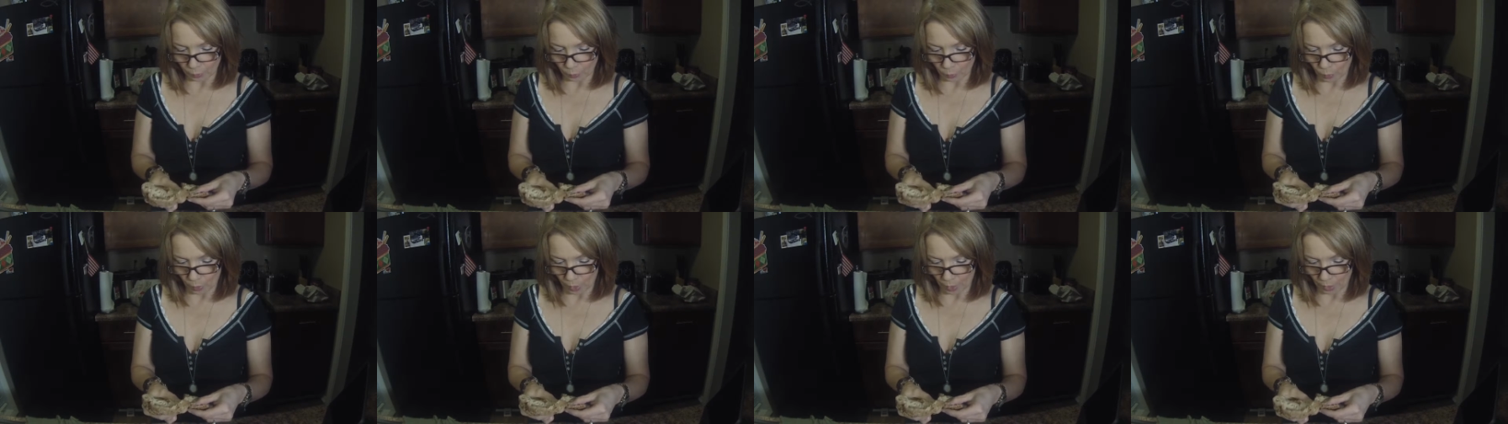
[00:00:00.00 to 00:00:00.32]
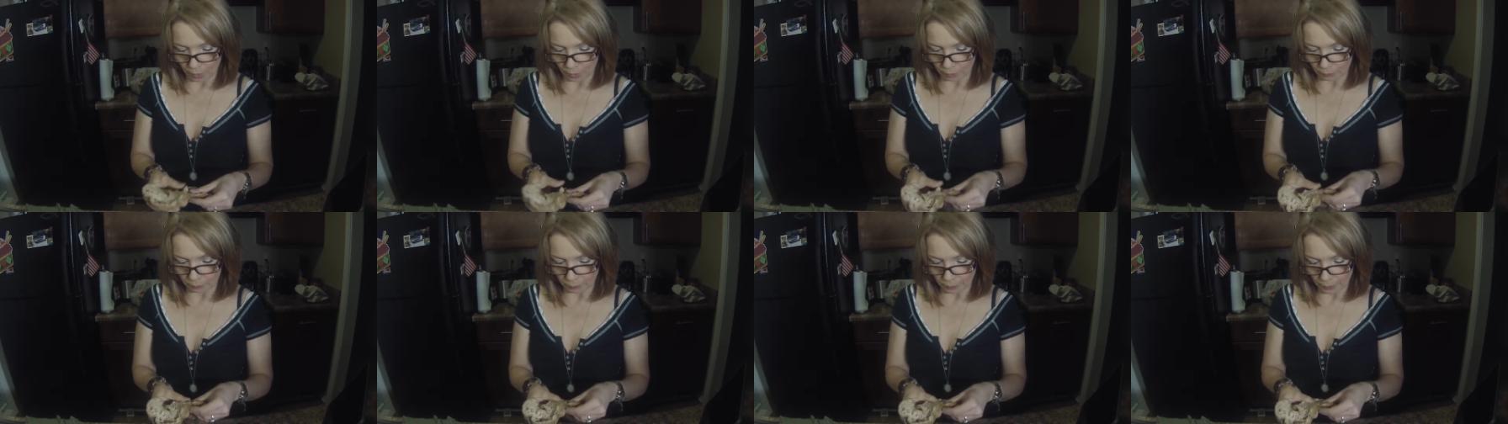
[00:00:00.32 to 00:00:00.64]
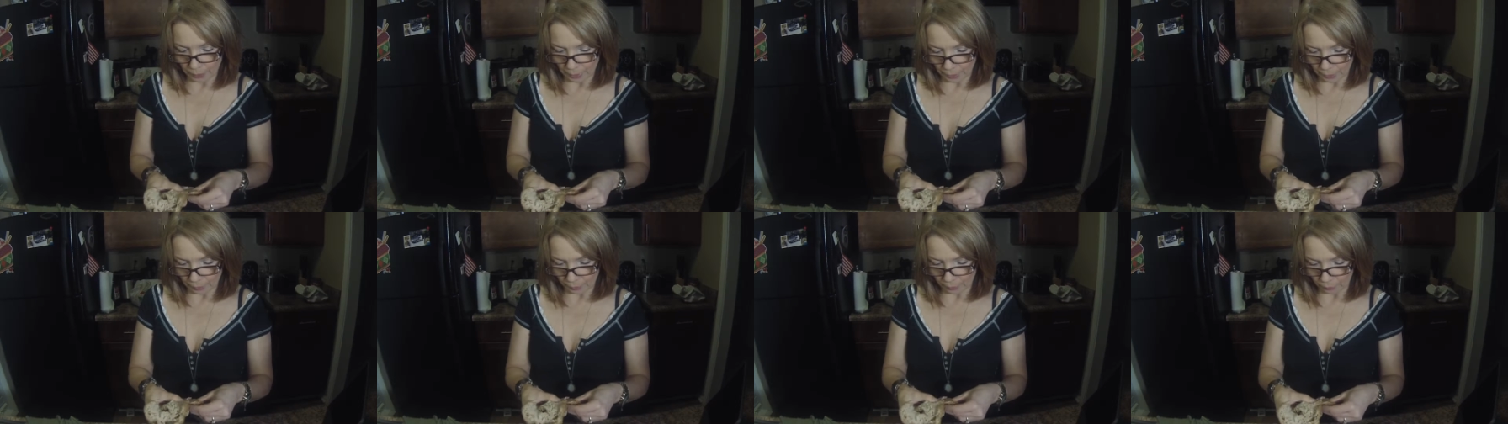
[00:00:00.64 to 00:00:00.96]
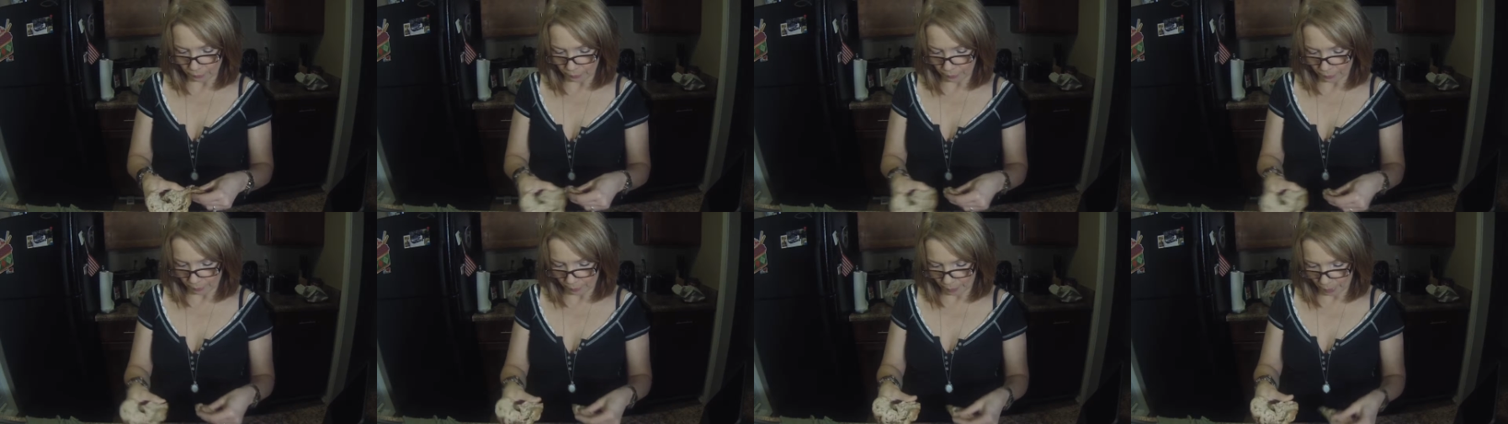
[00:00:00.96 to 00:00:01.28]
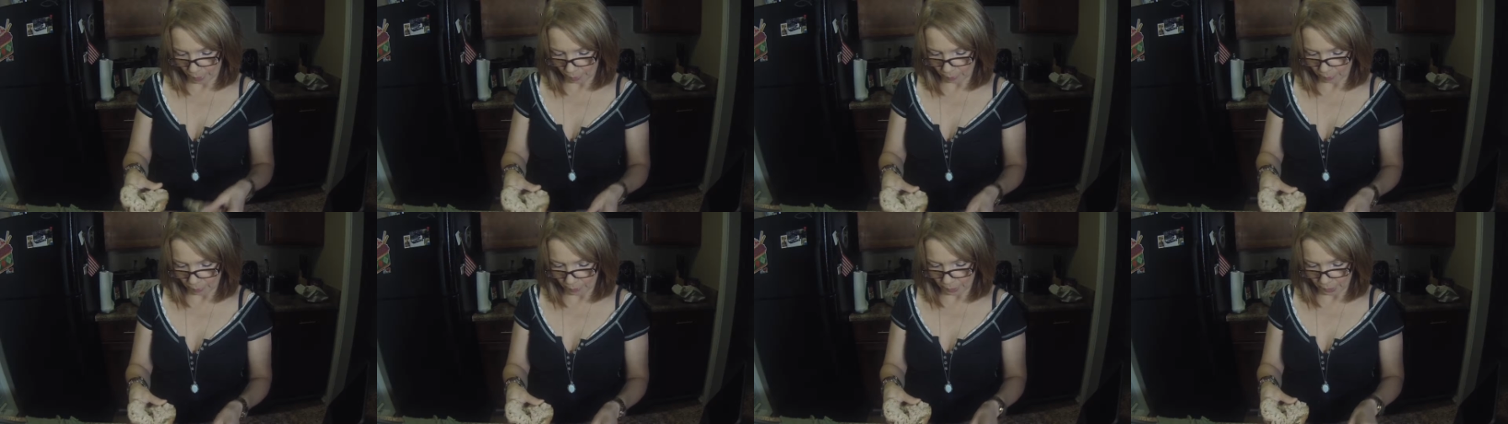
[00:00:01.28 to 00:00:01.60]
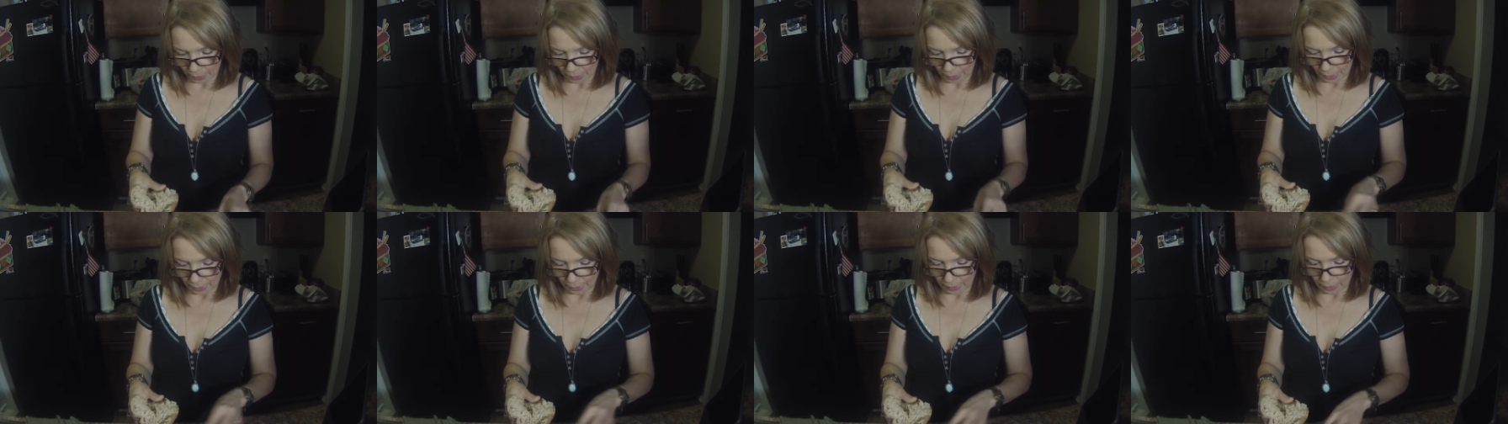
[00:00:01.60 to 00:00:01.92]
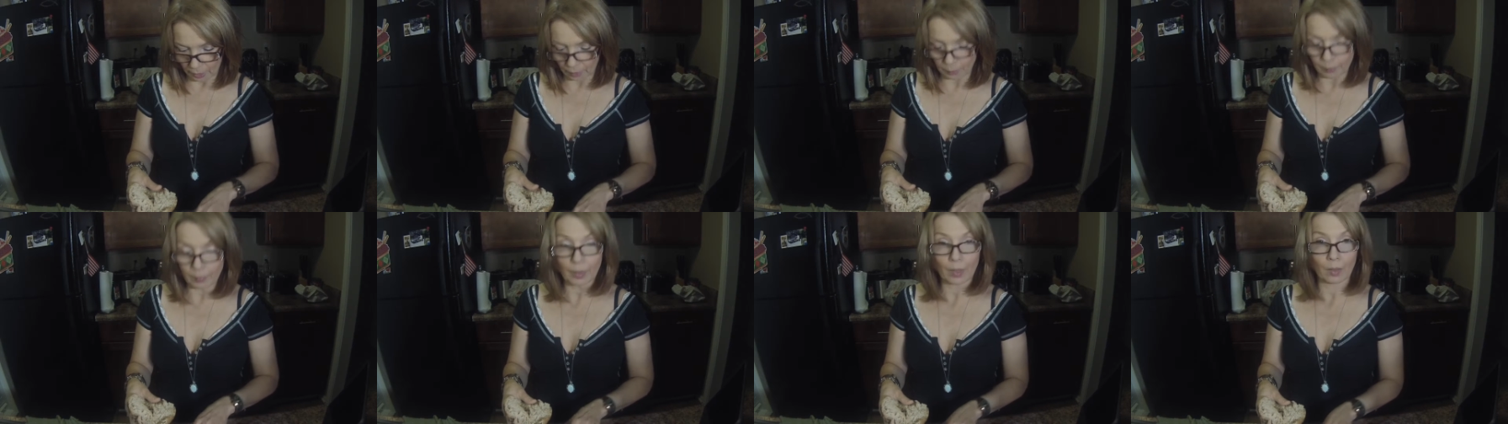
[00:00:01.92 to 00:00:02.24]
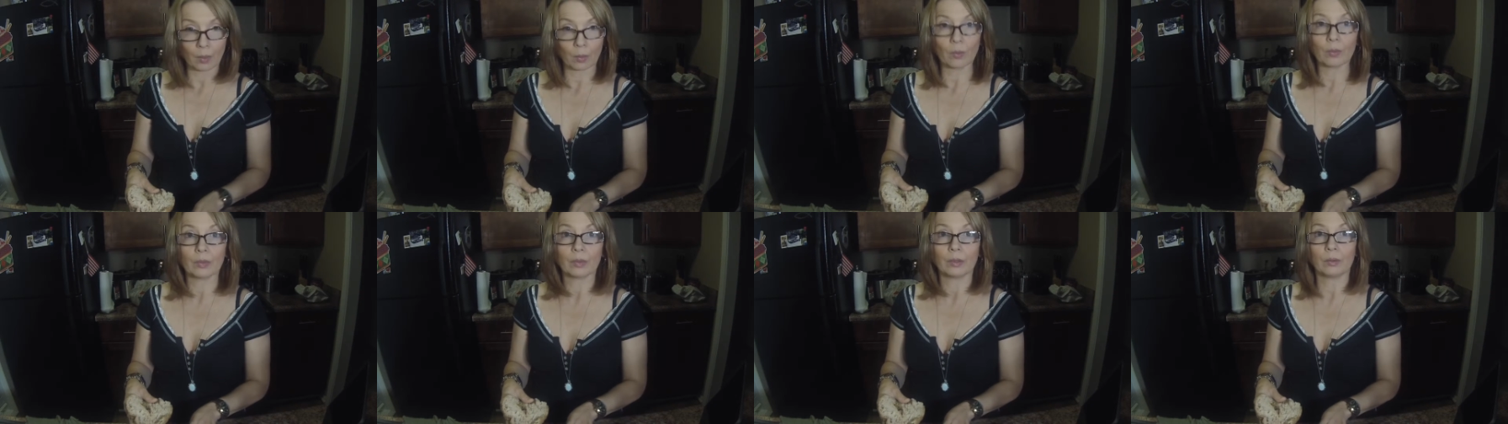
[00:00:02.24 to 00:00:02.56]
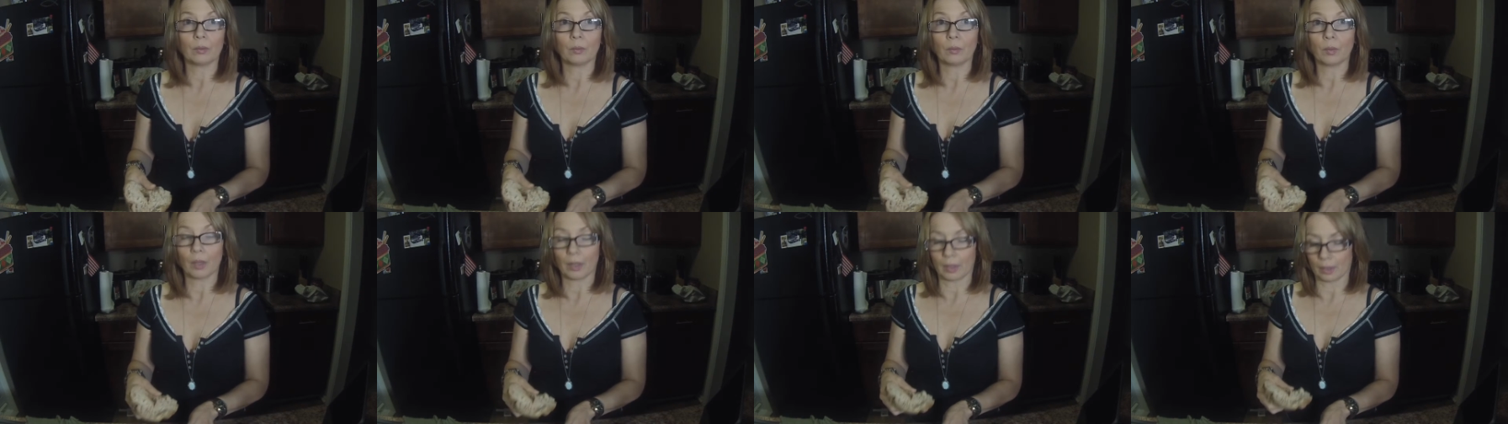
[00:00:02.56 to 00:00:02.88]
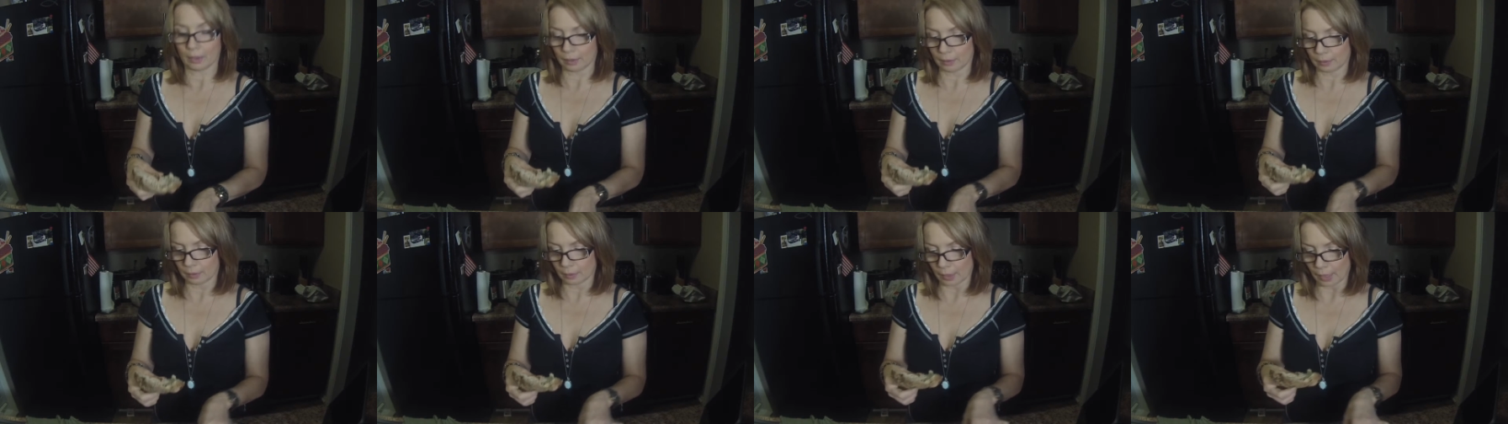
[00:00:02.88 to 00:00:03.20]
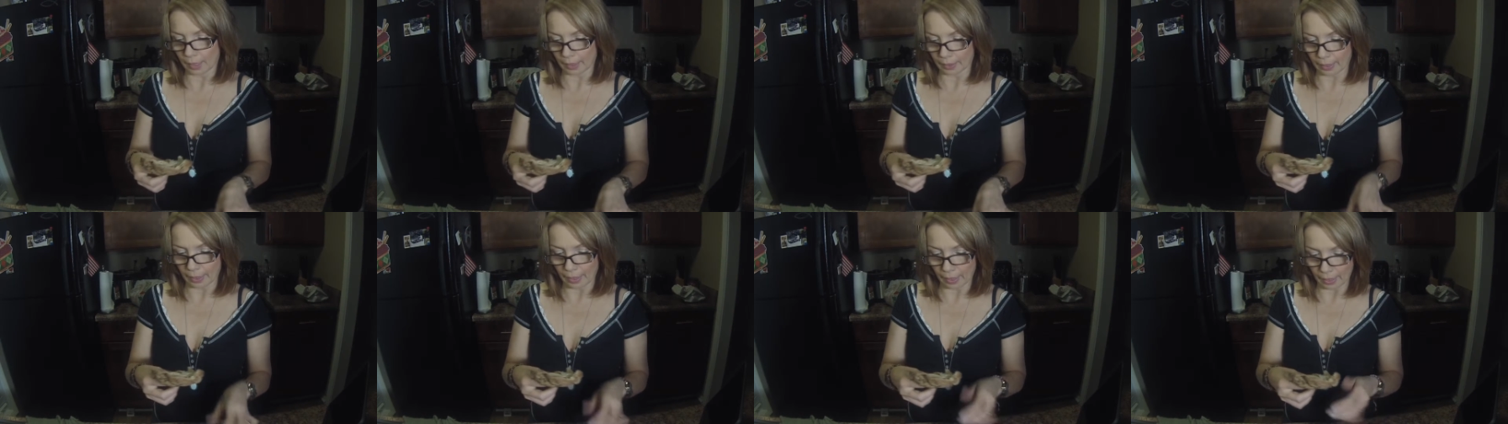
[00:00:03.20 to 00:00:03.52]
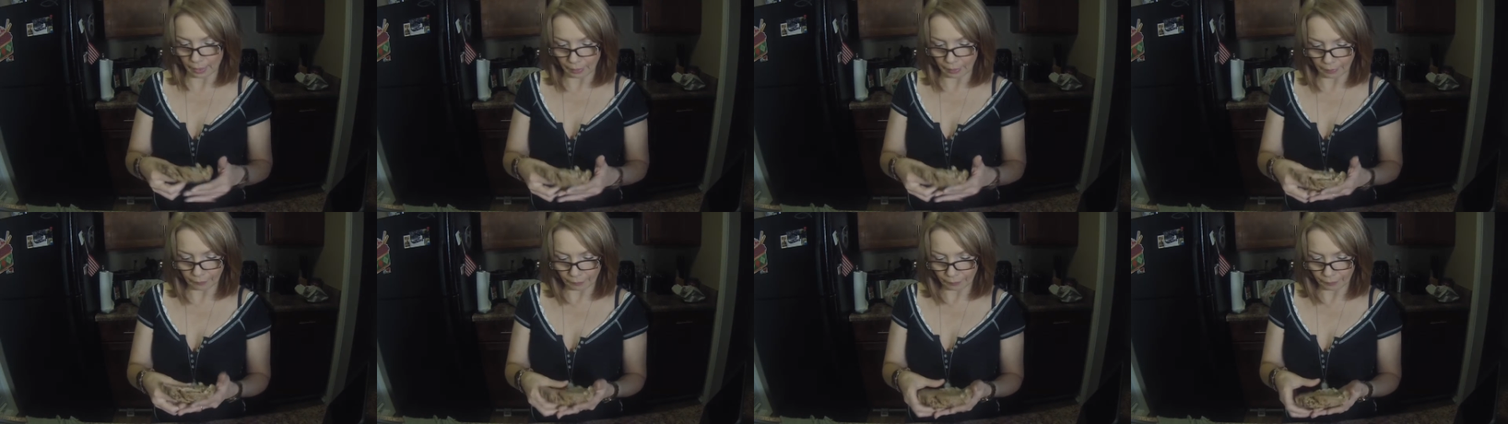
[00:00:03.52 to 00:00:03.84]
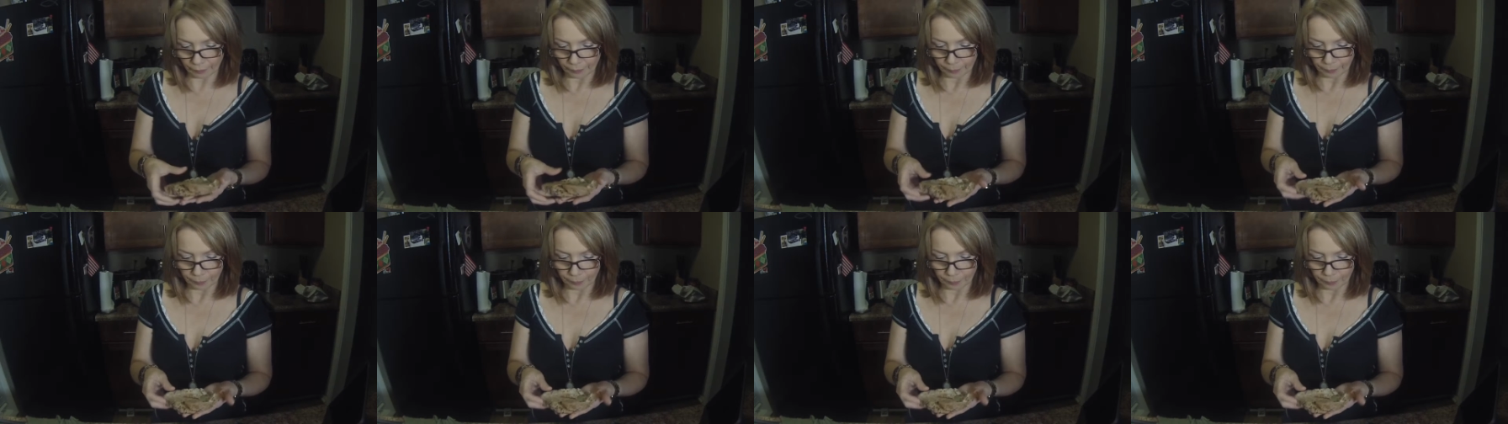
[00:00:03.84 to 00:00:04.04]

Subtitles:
one part of the bagel and I keep the other one, like half,